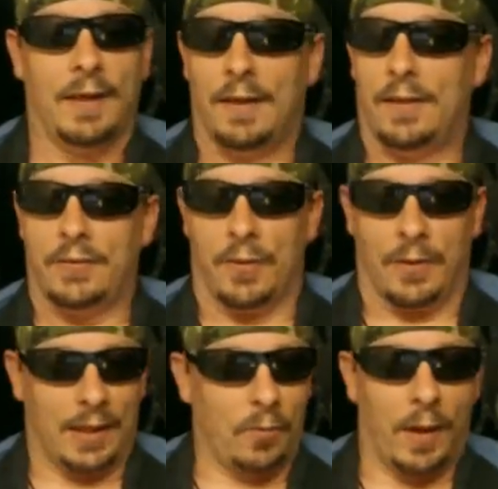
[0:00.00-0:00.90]
So
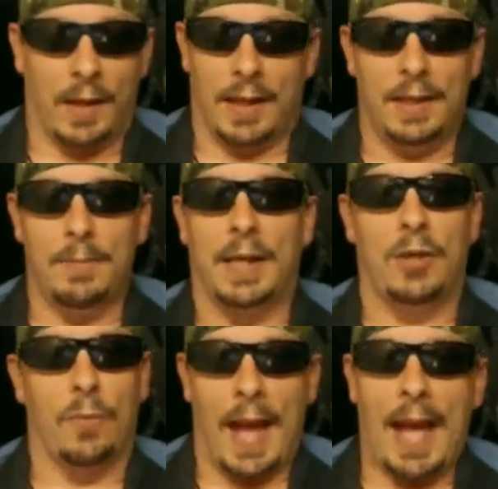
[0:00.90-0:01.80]
anyway, anybody you
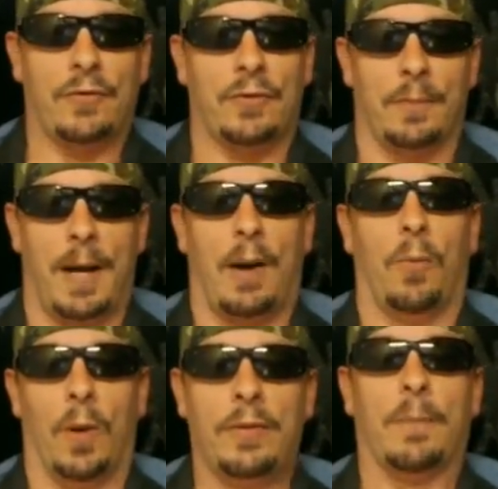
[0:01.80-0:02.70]
ask about
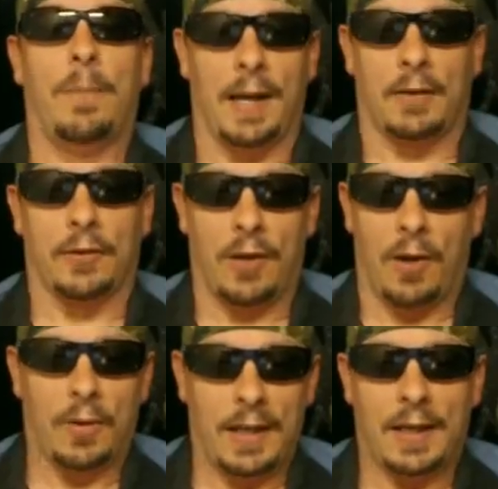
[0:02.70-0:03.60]
what the biker
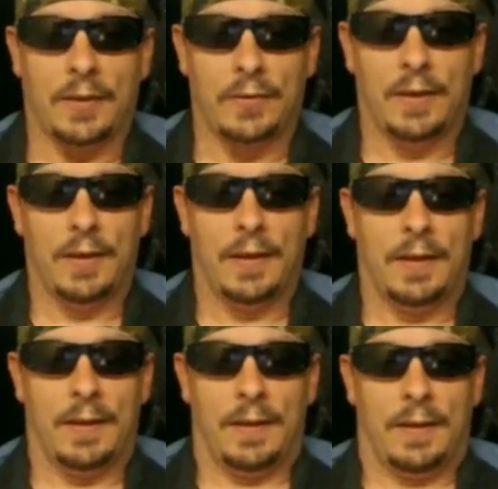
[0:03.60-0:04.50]
code is,
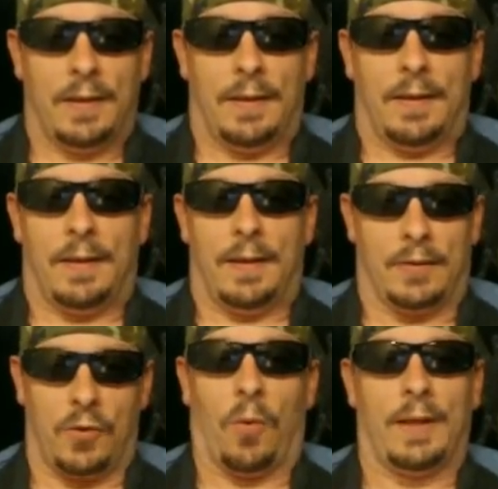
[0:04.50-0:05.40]
is
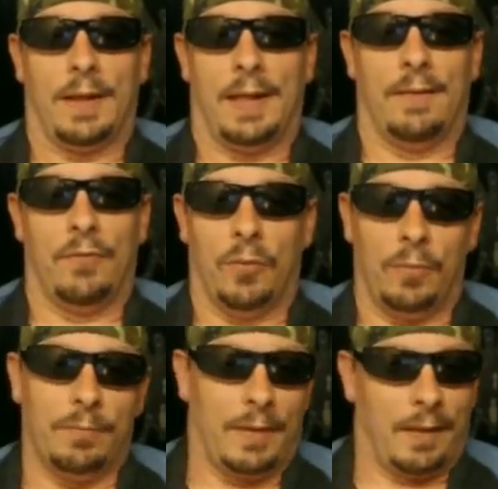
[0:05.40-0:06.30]
going to give you
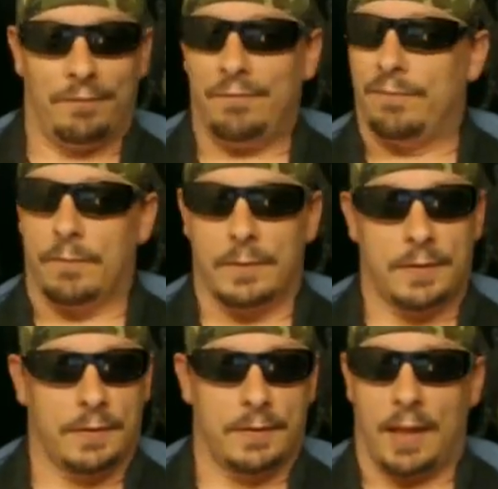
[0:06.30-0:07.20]

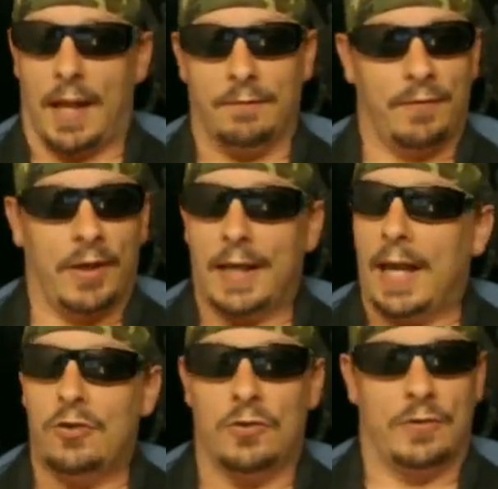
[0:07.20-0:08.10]
slight
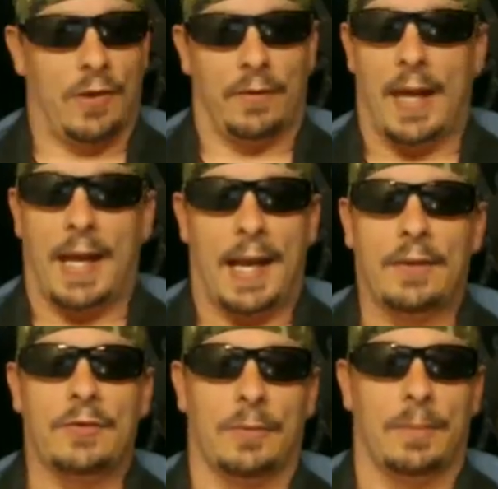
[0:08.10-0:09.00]
variations on that
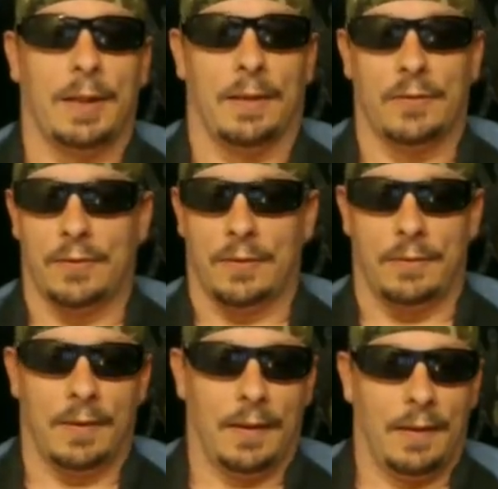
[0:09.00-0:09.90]
answer, because
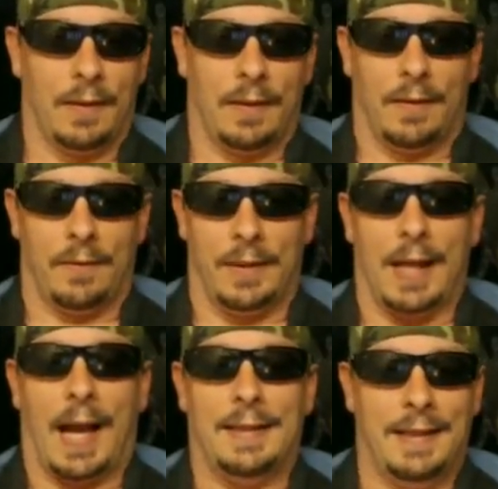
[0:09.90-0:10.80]
the
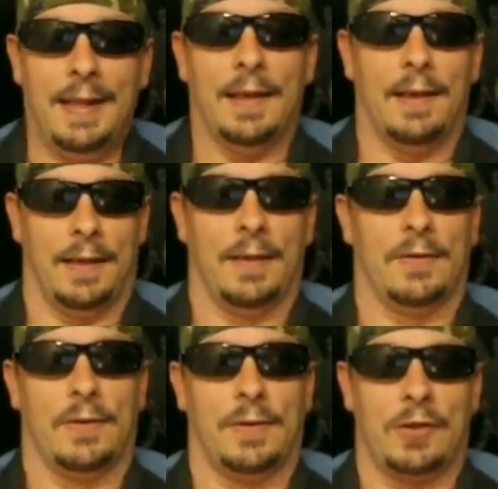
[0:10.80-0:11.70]
idea is,
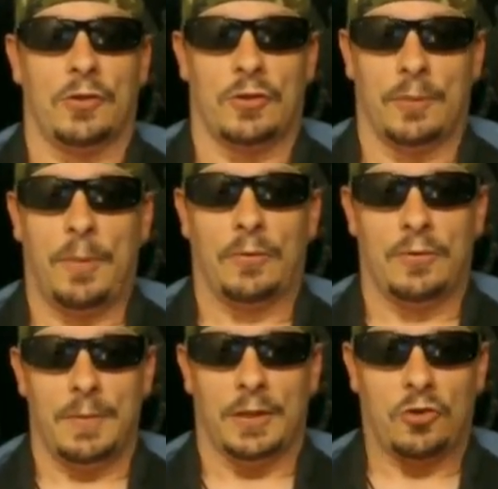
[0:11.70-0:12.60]
is that you're supposed to
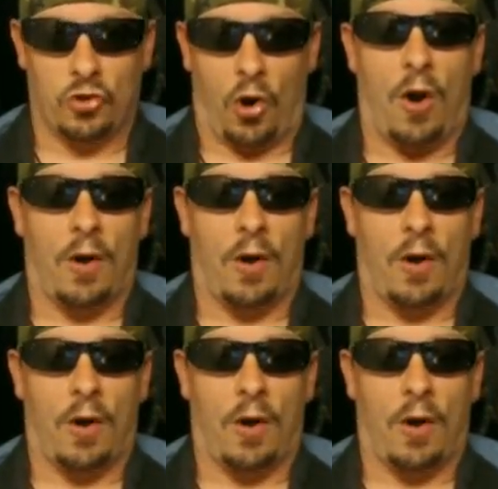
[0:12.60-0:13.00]
be a strong,